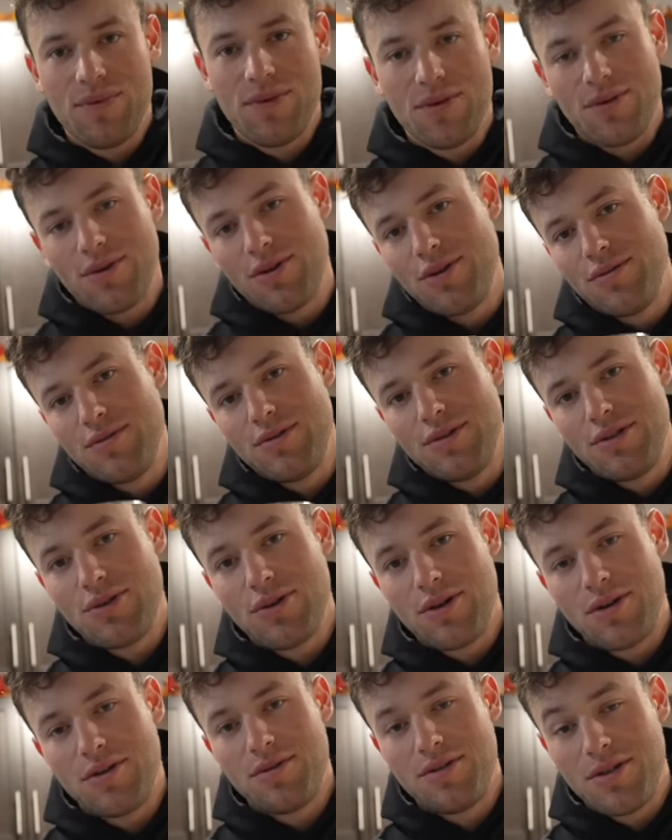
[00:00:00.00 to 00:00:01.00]
or
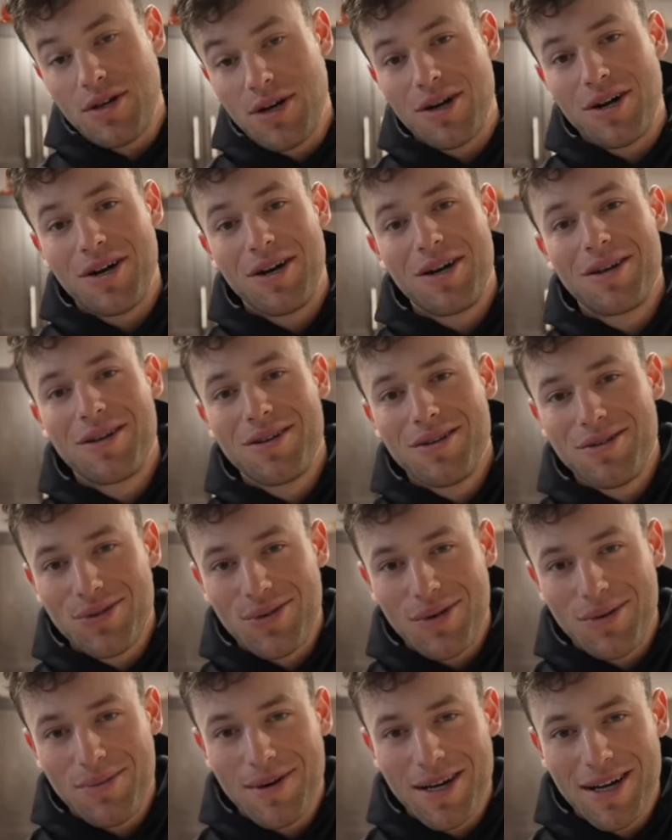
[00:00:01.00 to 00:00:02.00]
during, during
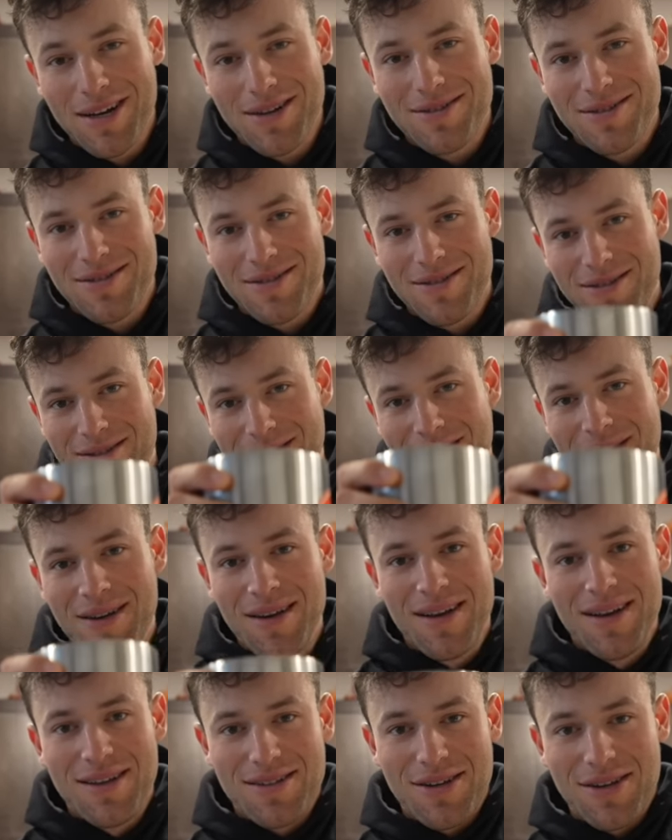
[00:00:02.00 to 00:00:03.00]
20 miles.
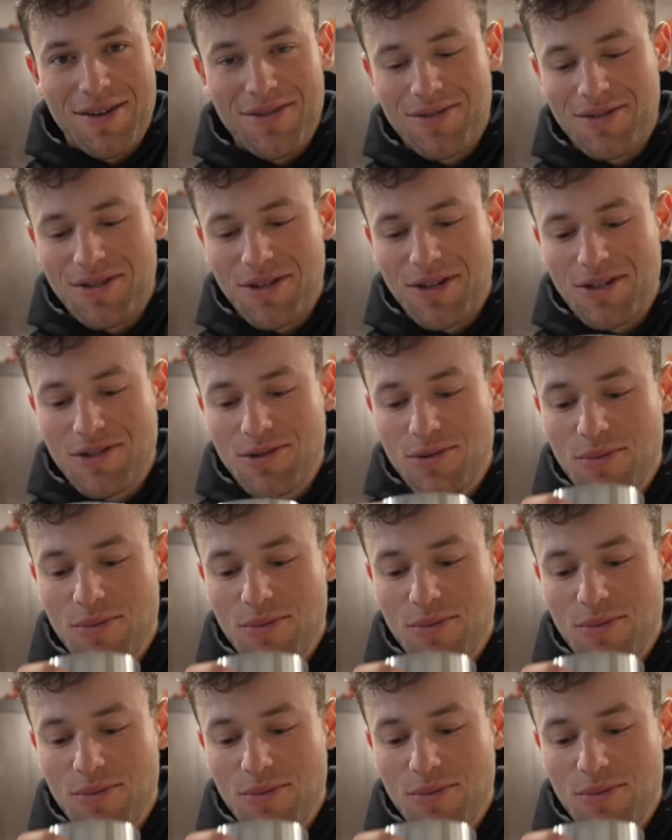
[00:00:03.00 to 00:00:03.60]
So cheers.